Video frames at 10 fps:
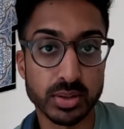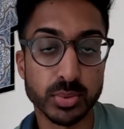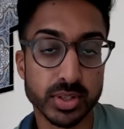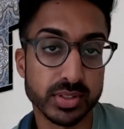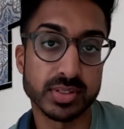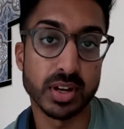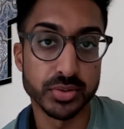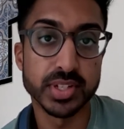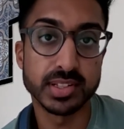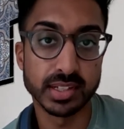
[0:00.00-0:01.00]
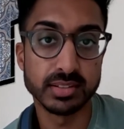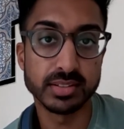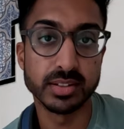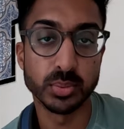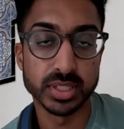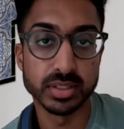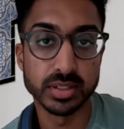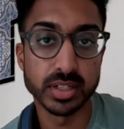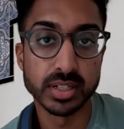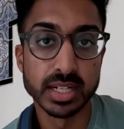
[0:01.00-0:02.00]
where there's 100 cents in 1
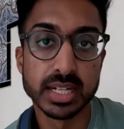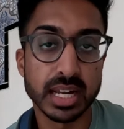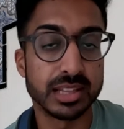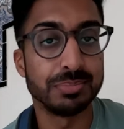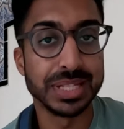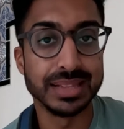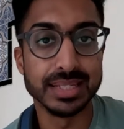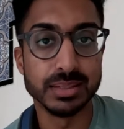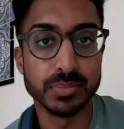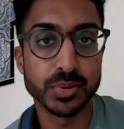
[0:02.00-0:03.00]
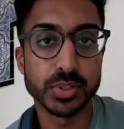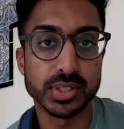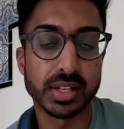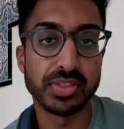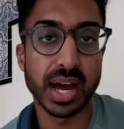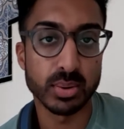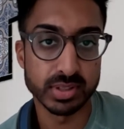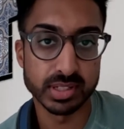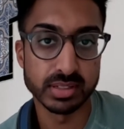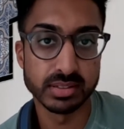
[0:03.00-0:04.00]
dinar, it's millims, which is
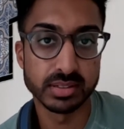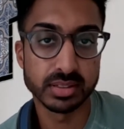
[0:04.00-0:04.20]
1,000